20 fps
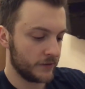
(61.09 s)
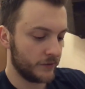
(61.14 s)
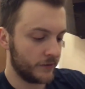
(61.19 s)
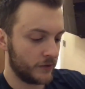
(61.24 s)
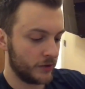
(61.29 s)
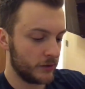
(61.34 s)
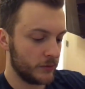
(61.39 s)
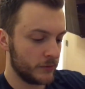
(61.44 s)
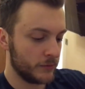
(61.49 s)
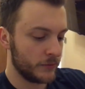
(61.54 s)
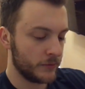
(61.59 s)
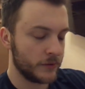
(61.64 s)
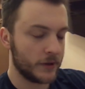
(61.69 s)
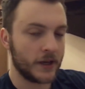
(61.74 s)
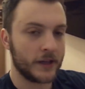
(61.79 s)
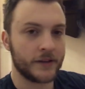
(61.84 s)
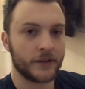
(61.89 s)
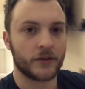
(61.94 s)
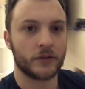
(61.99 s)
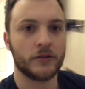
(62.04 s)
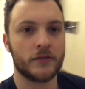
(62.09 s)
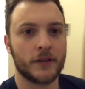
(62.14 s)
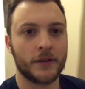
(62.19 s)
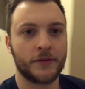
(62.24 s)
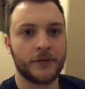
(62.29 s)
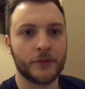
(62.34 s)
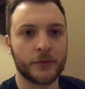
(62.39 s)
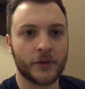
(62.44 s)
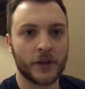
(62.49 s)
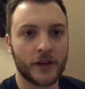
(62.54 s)
Two and the
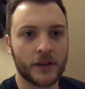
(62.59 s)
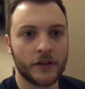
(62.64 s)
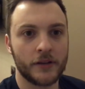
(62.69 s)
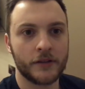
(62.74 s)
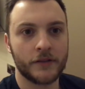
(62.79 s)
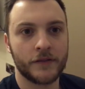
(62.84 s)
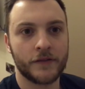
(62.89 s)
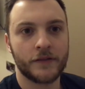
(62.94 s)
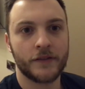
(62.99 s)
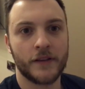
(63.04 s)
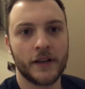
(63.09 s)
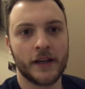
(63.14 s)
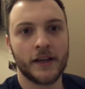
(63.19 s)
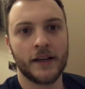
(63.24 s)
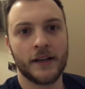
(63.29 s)
courthouse will kick off.